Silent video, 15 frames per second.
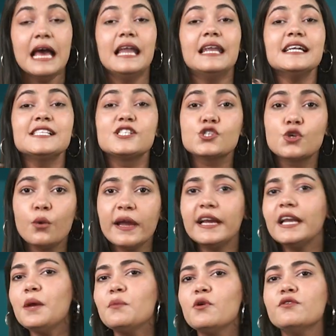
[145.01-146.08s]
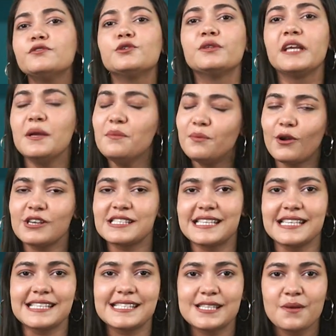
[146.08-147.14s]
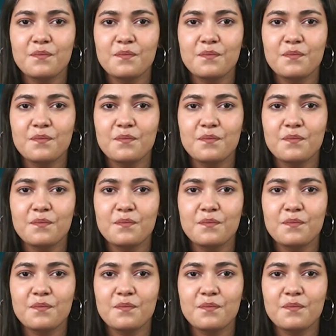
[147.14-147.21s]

let's quickly move to the process.